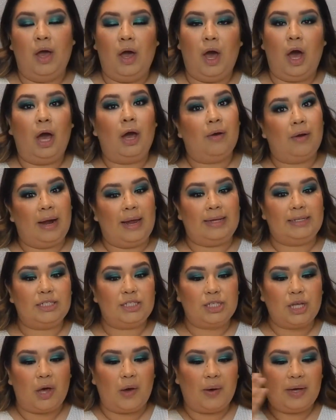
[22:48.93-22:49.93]
Alright,
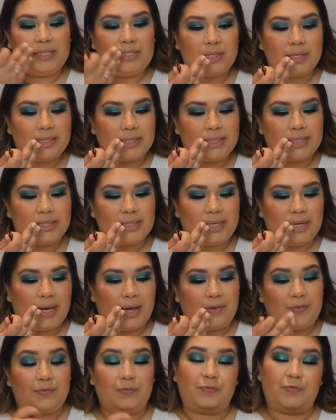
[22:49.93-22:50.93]
so as you can see,
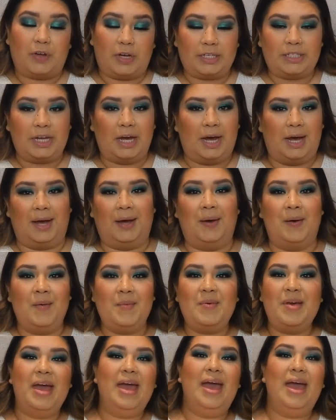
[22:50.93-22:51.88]
I fucked up.